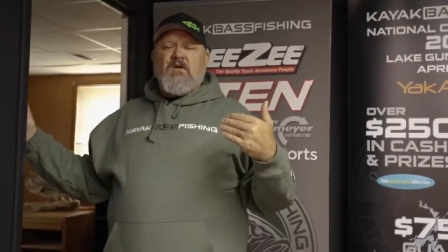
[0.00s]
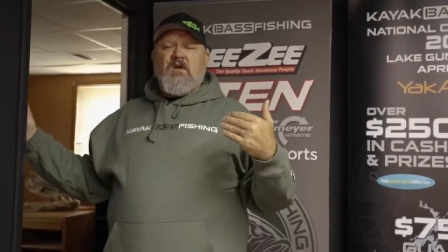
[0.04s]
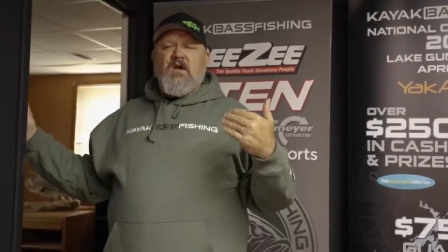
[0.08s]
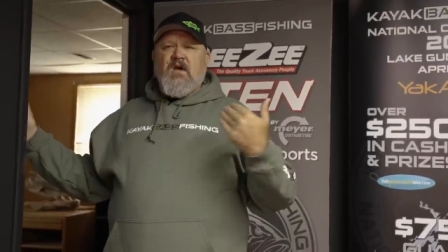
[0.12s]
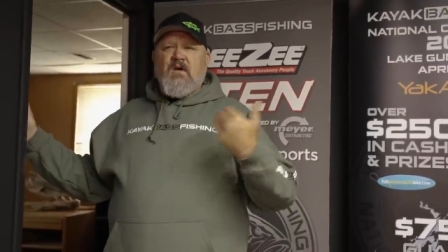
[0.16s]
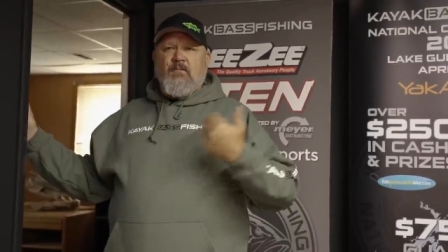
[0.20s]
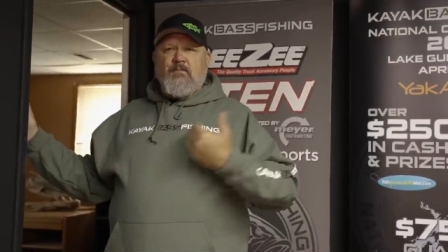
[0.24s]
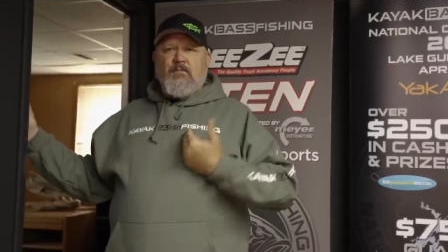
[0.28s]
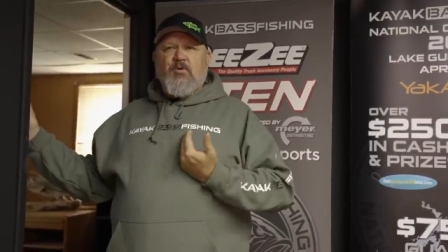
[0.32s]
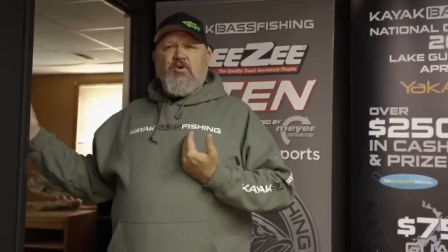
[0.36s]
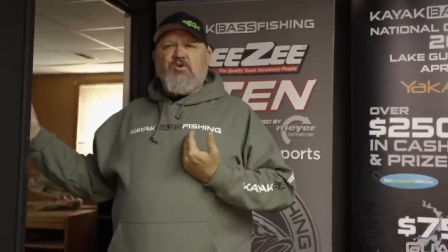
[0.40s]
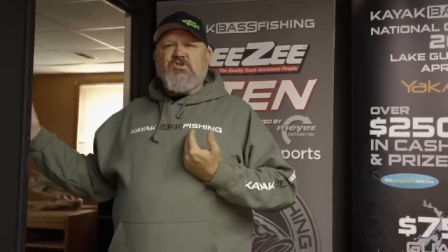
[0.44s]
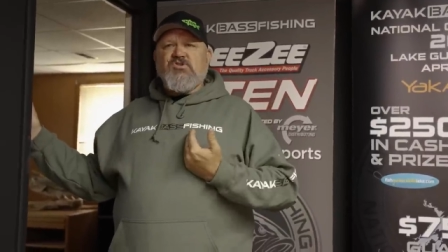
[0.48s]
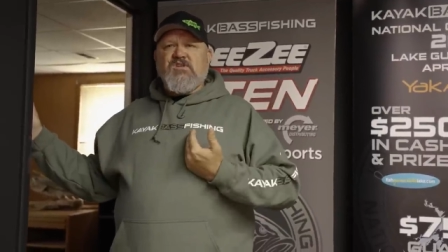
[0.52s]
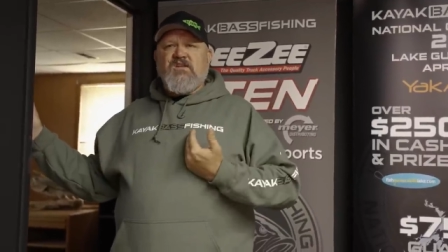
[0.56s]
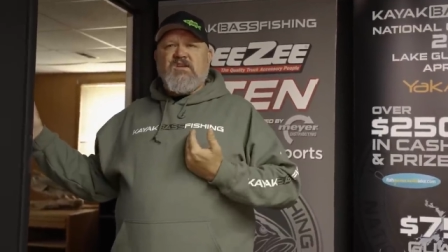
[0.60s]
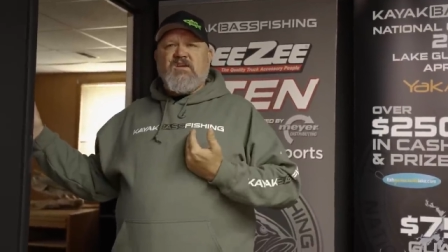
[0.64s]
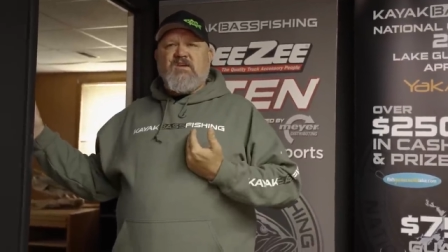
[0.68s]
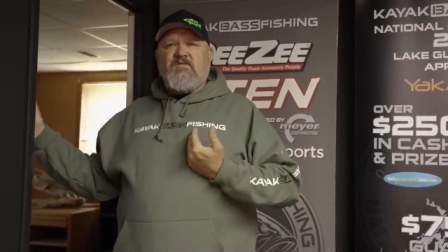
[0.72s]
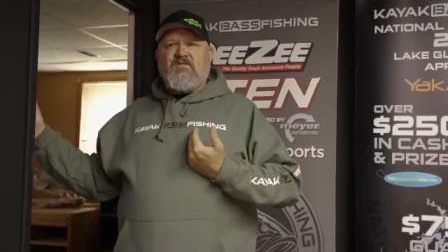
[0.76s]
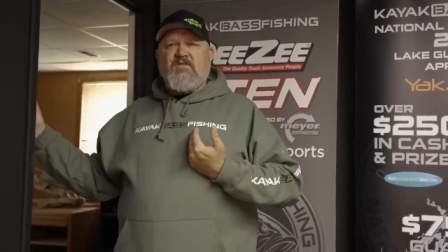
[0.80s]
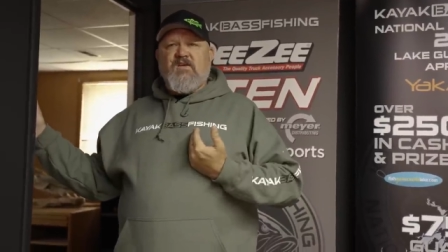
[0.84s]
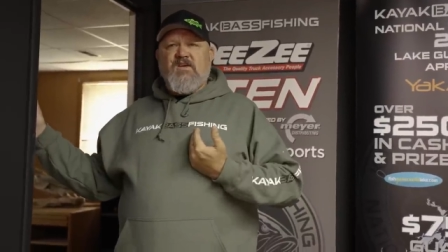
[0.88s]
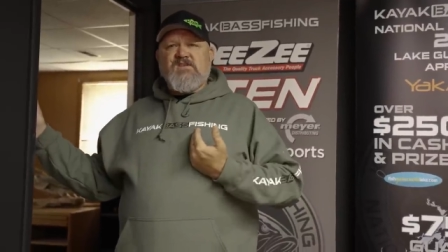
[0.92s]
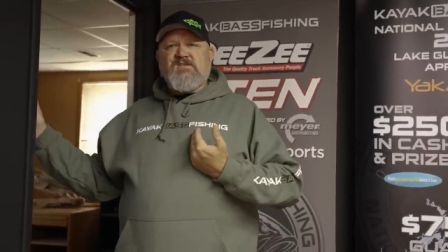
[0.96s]
I'm personally
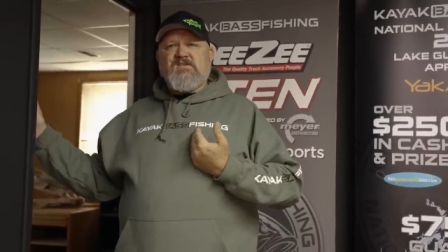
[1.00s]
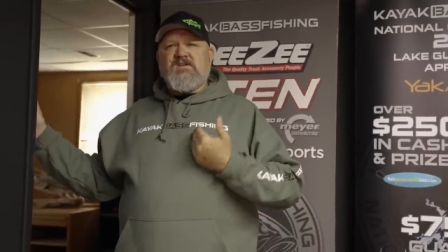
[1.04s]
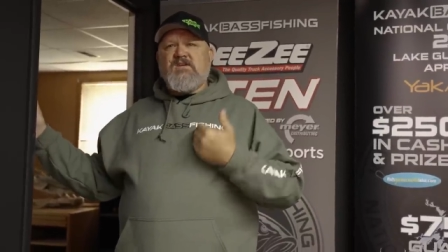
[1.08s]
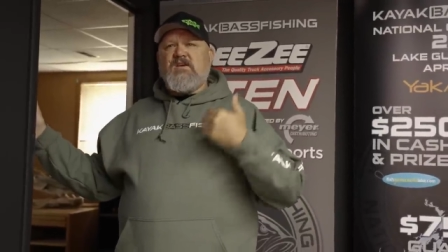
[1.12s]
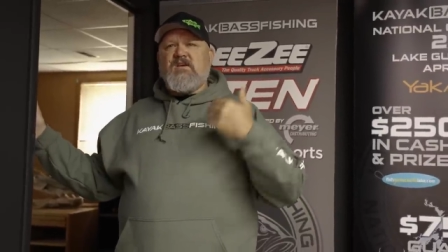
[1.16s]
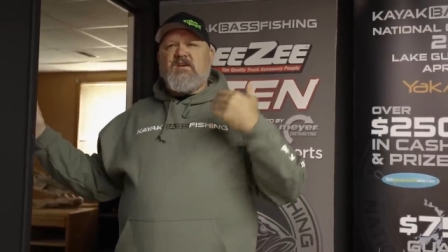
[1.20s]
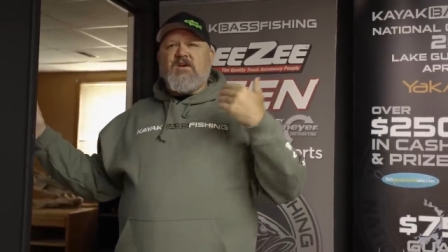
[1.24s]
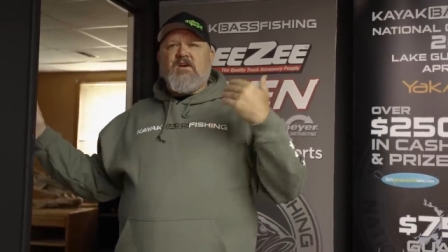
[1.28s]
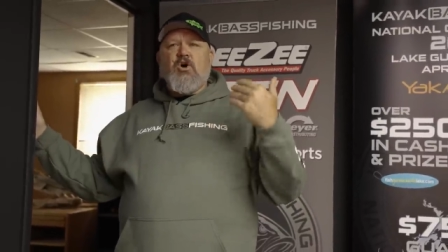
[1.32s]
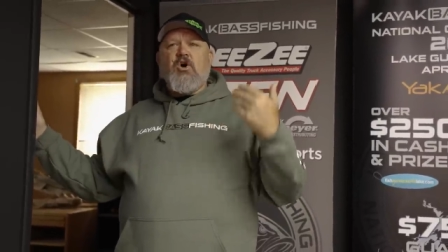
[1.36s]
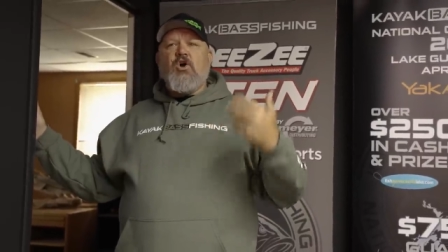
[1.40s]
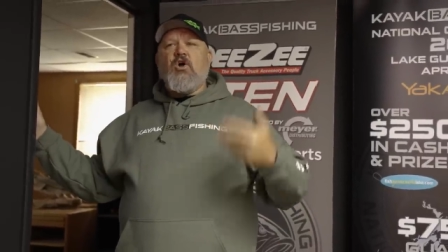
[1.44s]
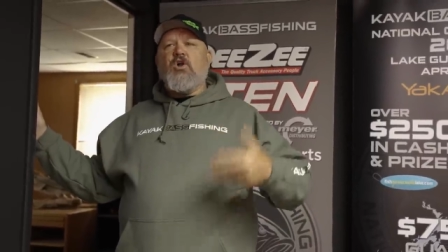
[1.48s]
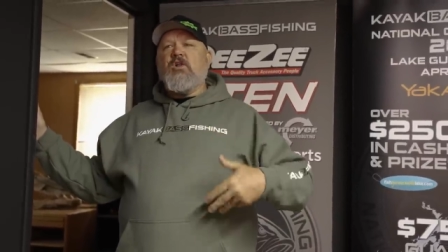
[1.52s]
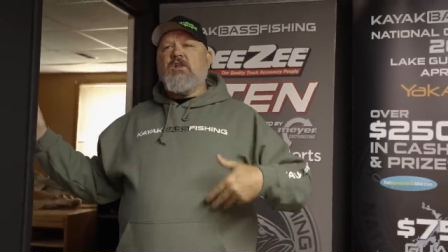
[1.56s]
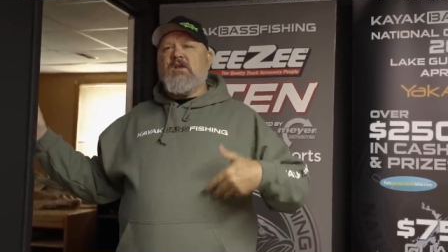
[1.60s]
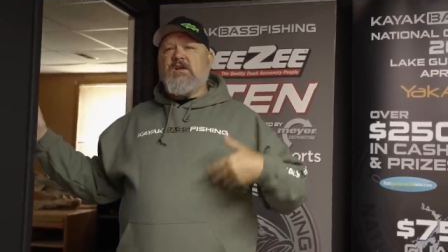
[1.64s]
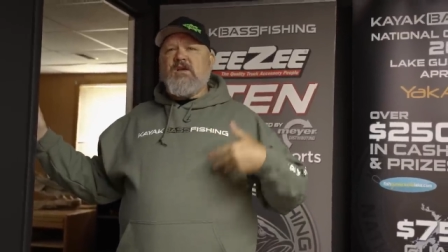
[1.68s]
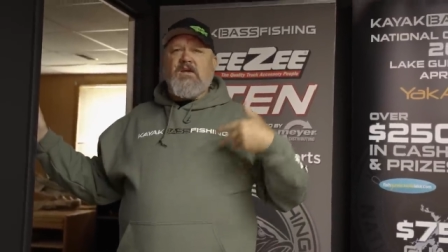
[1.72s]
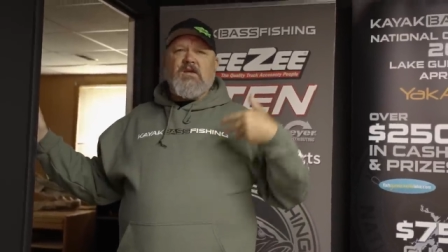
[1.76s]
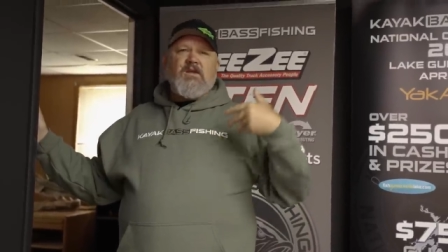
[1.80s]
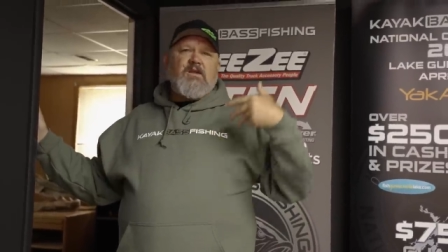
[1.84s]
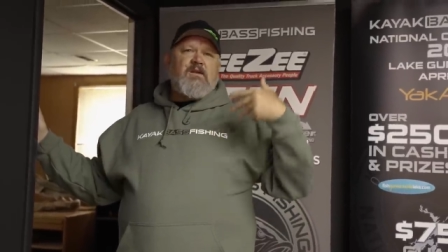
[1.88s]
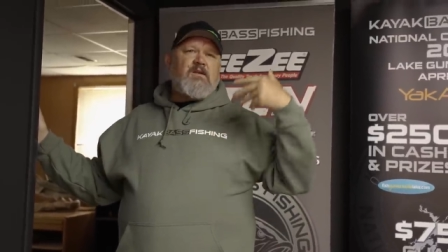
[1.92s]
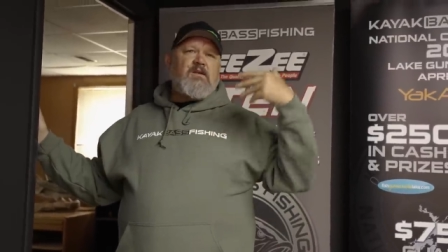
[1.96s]
invested and all
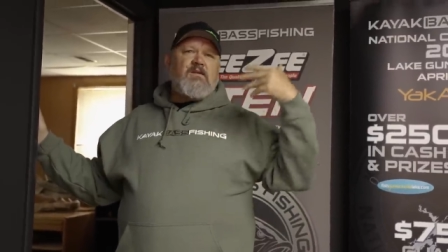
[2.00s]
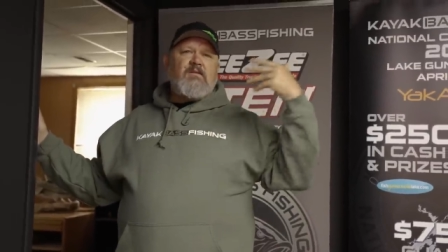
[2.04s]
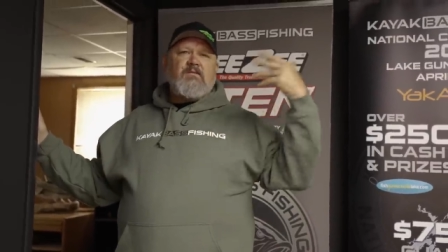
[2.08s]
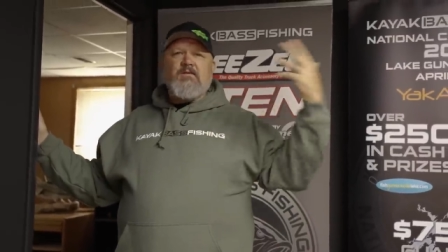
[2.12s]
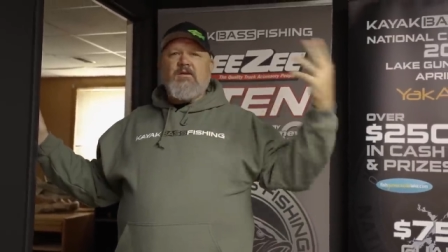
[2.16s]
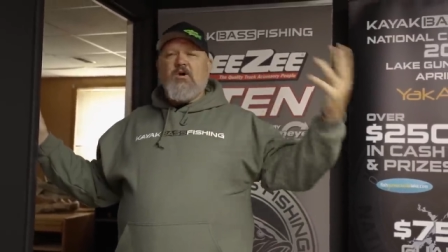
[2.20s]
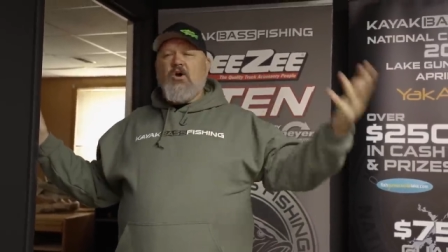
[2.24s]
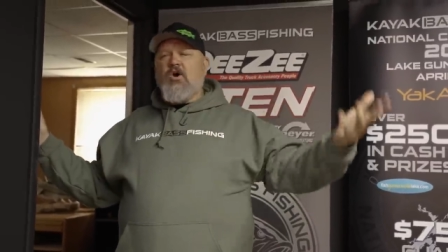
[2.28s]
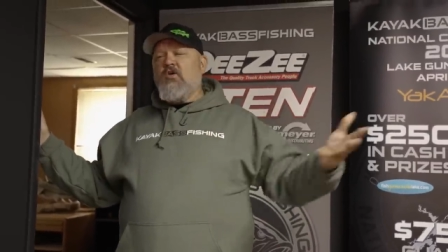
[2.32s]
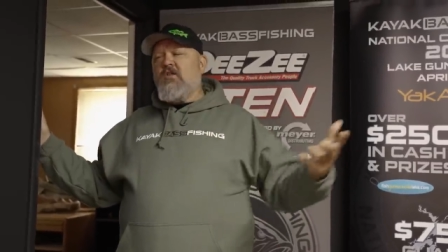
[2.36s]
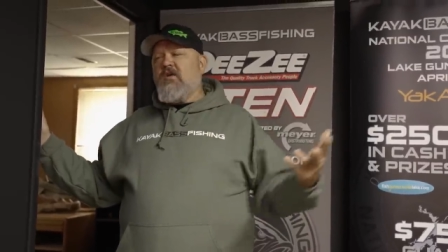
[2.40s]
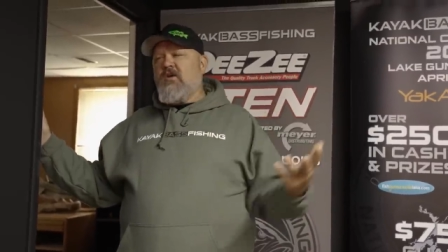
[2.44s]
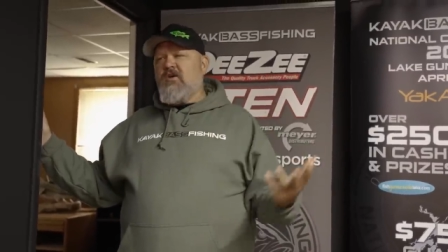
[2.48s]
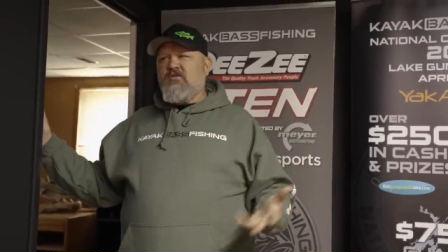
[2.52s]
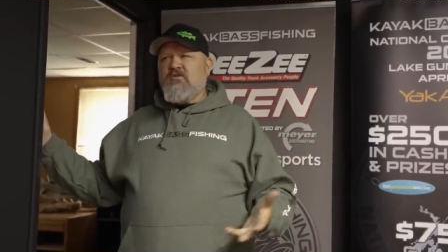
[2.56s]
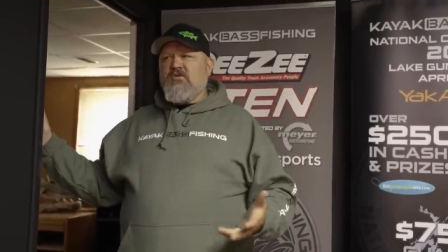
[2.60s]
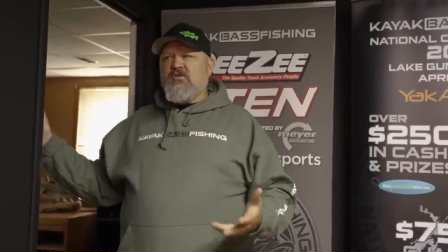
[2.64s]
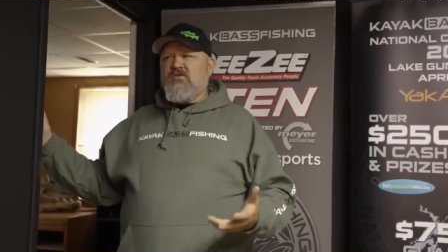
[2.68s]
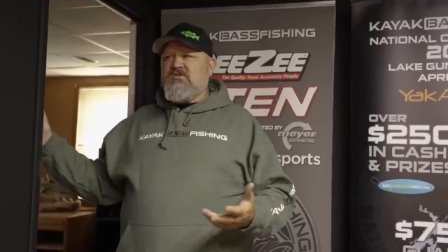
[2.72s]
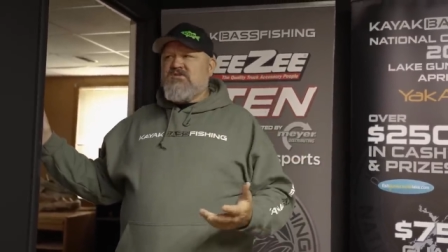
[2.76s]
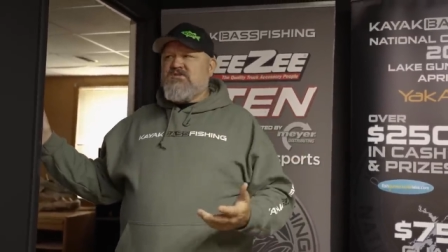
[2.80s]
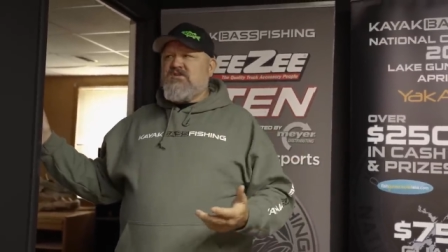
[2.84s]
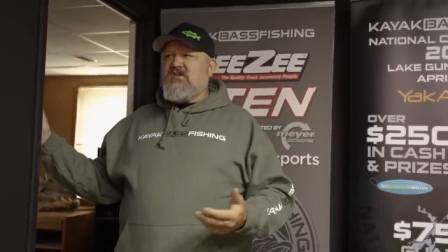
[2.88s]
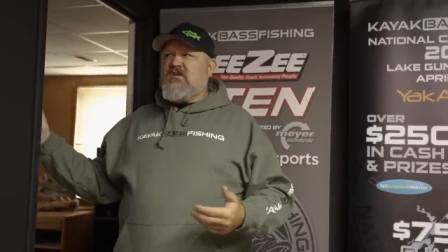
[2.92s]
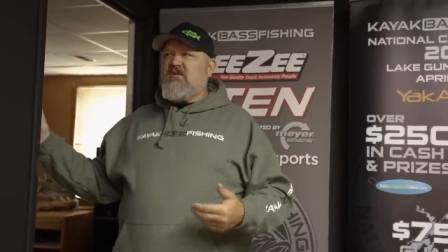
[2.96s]
in and all that other
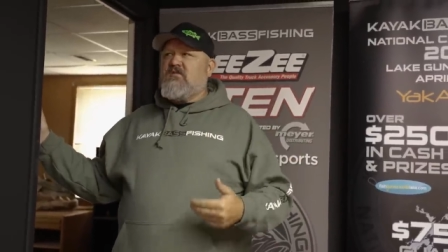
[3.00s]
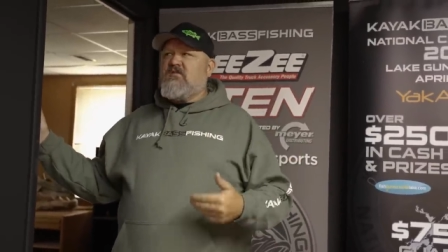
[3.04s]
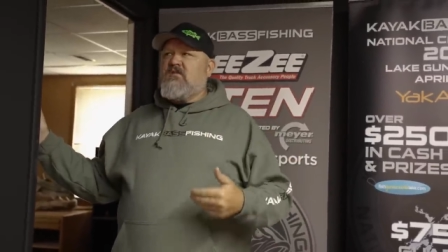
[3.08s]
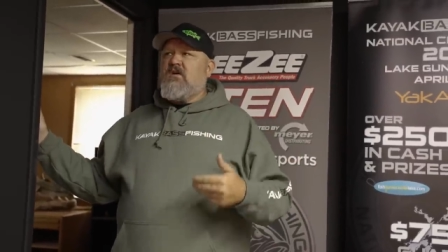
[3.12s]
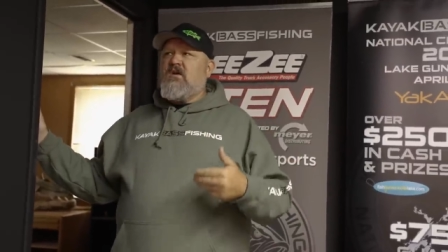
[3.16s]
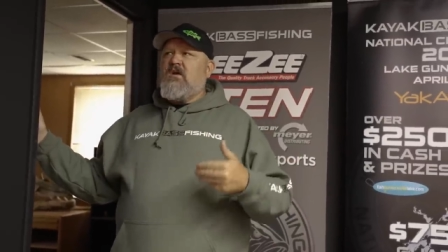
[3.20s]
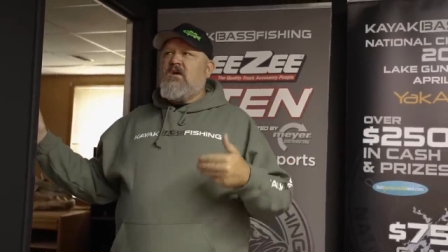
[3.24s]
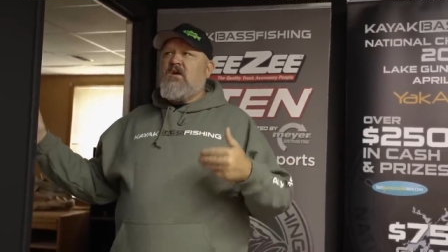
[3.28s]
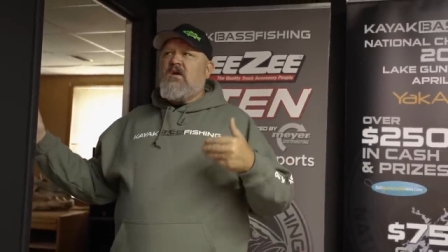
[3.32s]
good stuff.